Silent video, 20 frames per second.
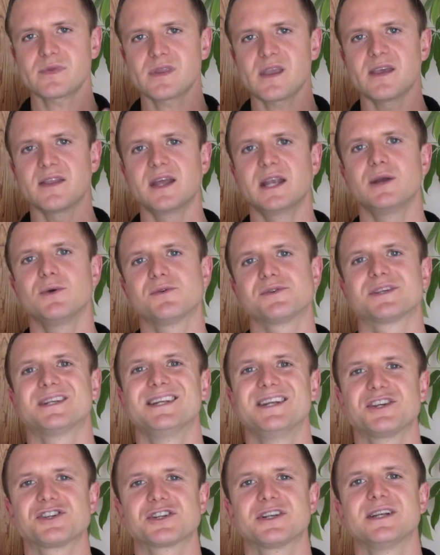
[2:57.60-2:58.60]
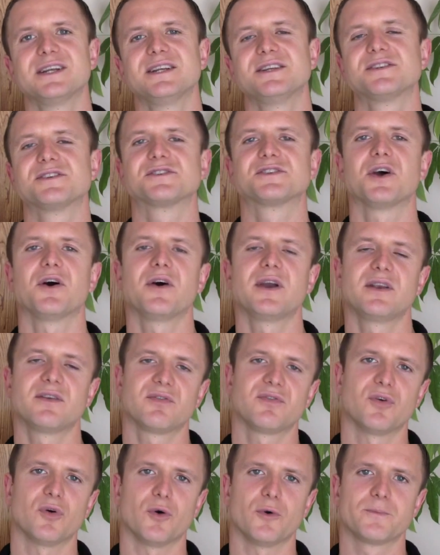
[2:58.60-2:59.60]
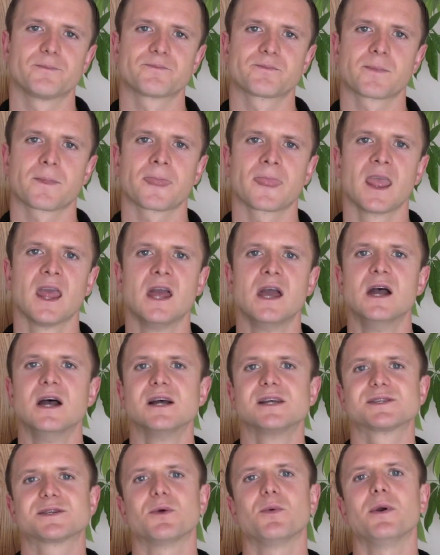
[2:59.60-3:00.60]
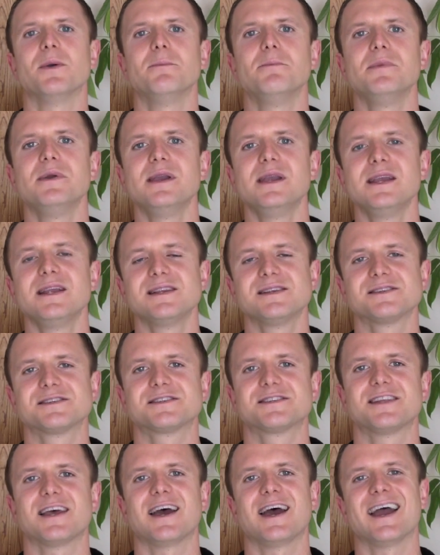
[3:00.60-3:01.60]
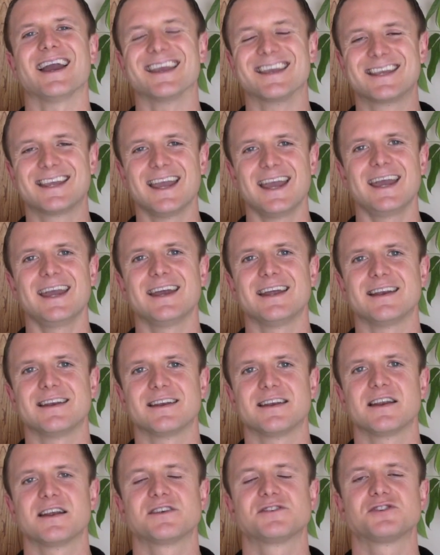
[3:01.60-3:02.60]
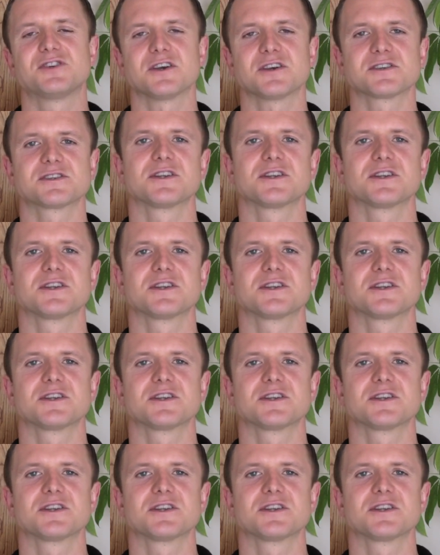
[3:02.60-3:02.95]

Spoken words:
than it was initially designed for. So it means that, again, just